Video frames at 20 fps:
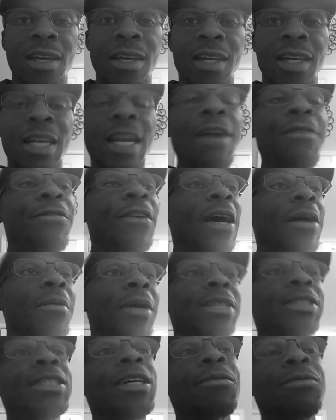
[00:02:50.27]
And I find
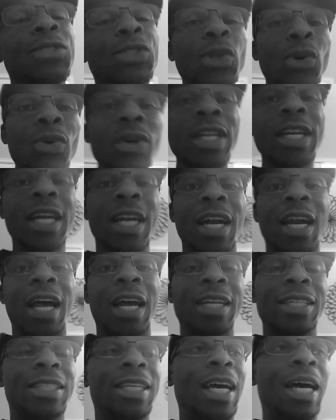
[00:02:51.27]
myself doing that a
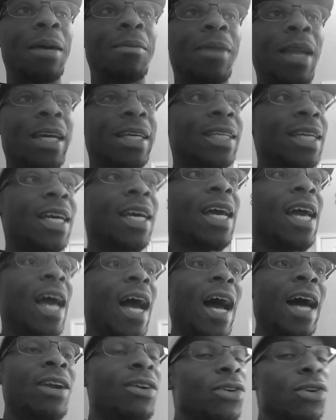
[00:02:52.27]
lot of time. Like,
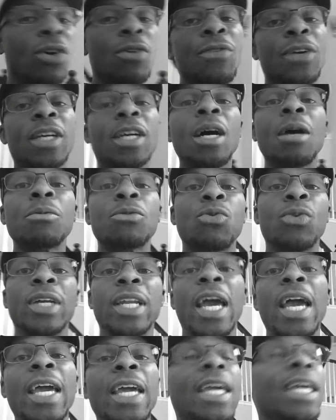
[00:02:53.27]
I don't know if it comes with
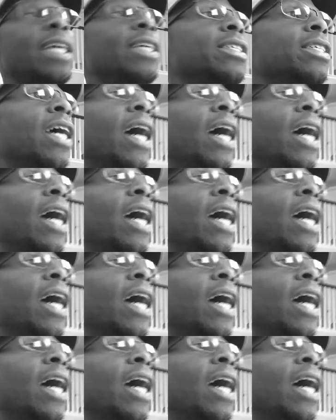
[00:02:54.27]
age.